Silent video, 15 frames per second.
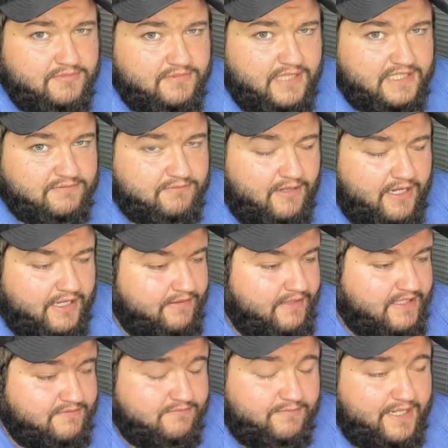That's
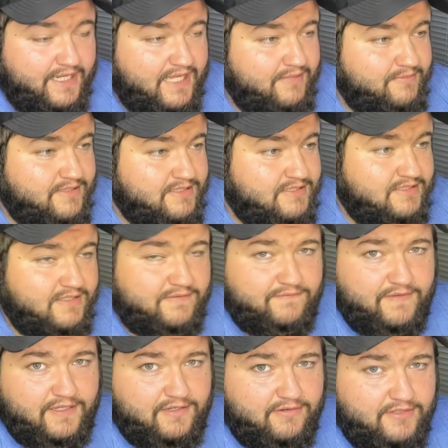what my name is, the
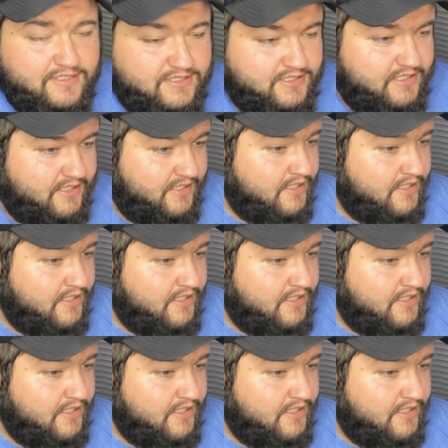Fit Christian.